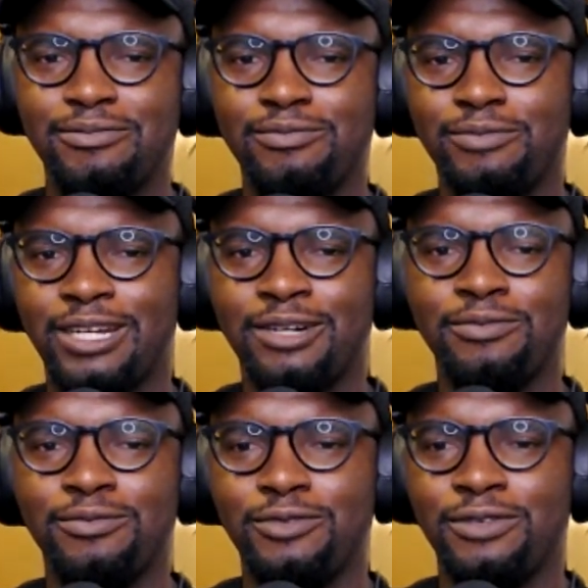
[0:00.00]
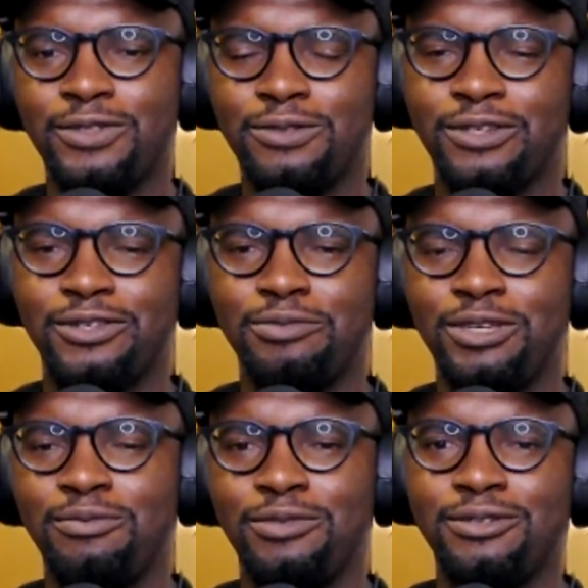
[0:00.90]
Met up with two other
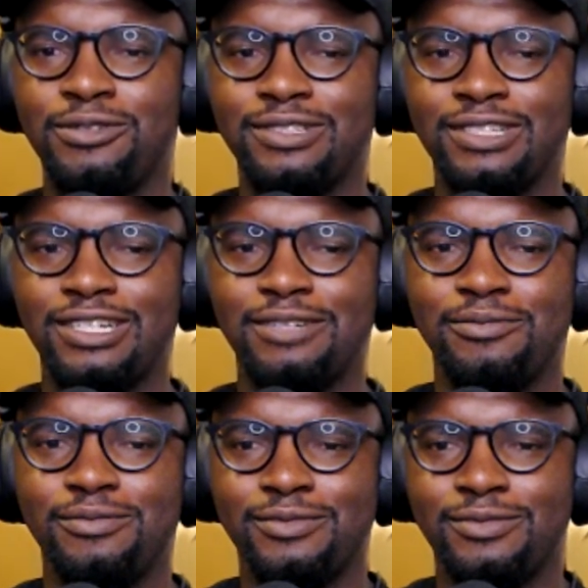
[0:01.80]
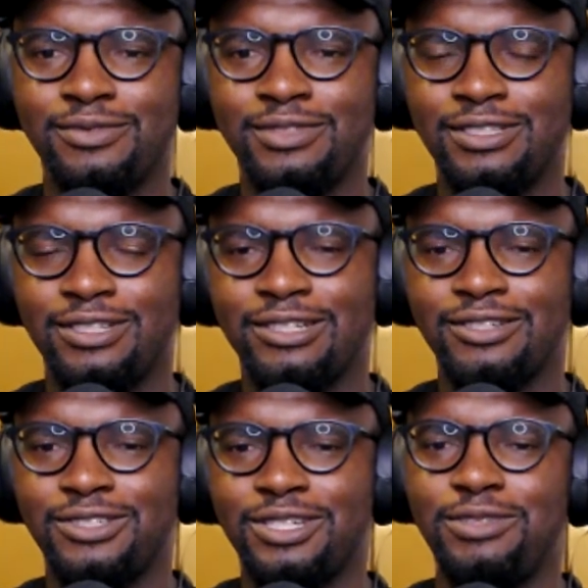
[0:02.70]
people,
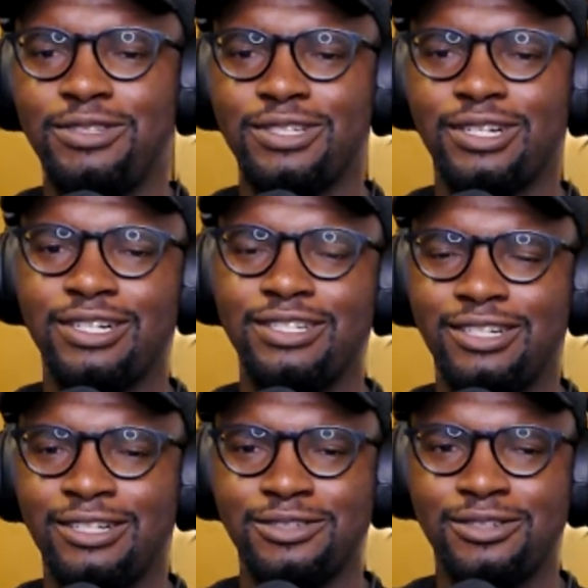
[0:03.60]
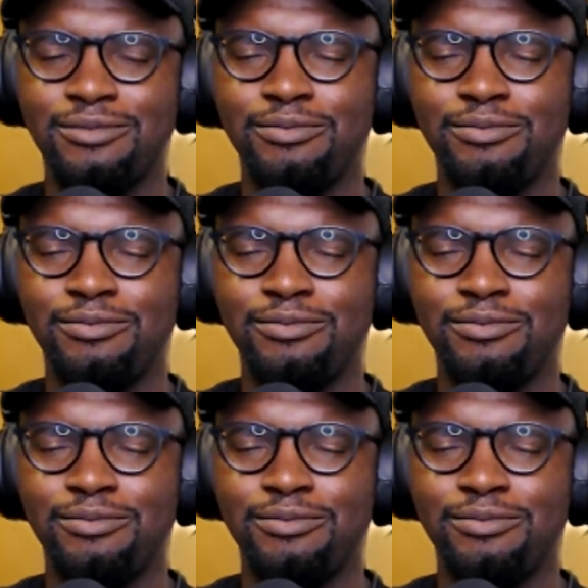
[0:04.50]
Dr. Jimmy Shaw and Dr.